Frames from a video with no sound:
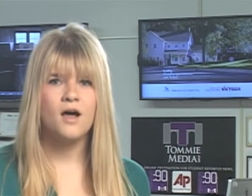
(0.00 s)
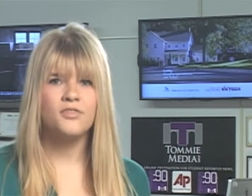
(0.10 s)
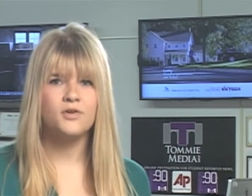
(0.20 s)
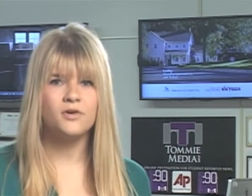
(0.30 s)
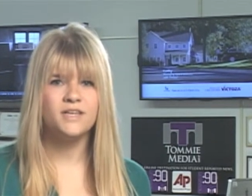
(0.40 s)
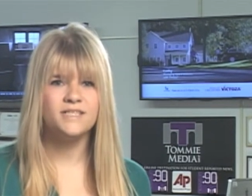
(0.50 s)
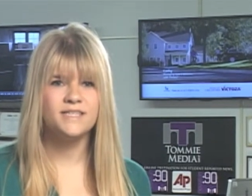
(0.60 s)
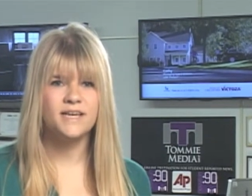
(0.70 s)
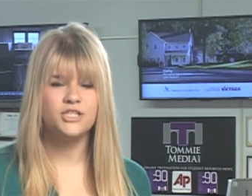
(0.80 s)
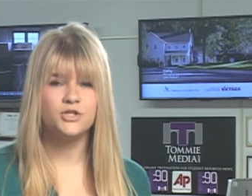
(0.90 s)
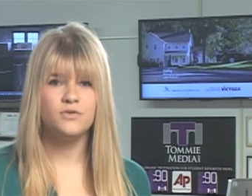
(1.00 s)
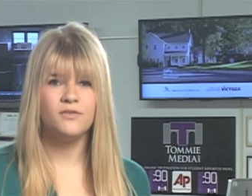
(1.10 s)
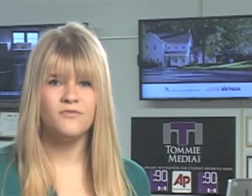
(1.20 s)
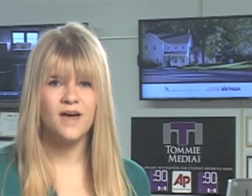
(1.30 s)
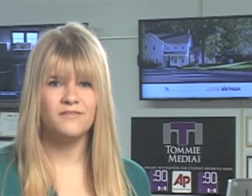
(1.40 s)
Authorities say two
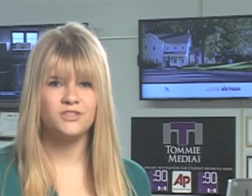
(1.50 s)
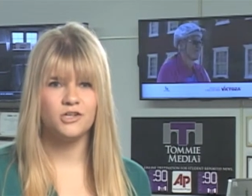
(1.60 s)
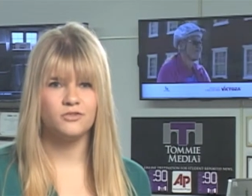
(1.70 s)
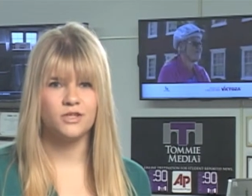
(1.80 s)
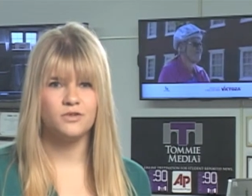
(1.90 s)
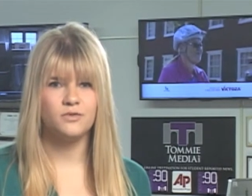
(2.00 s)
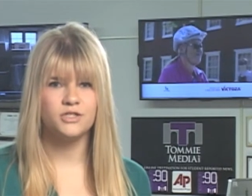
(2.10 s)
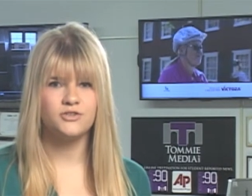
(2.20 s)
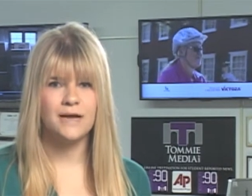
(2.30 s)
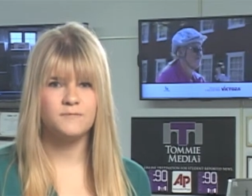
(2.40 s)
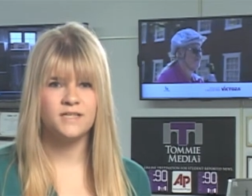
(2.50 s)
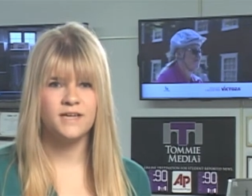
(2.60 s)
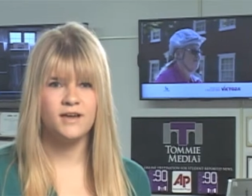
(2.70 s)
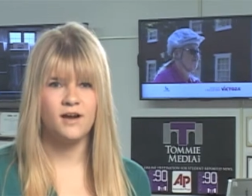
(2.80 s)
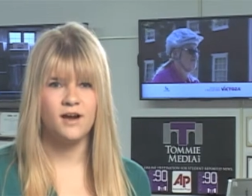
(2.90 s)
of five children who were trapped in
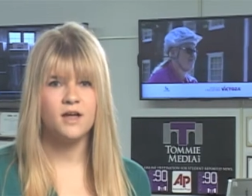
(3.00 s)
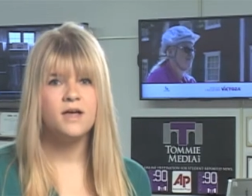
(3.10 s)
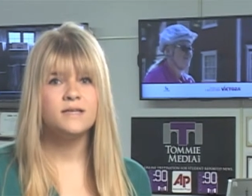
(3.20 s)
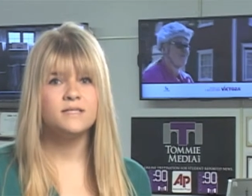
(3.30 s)
a car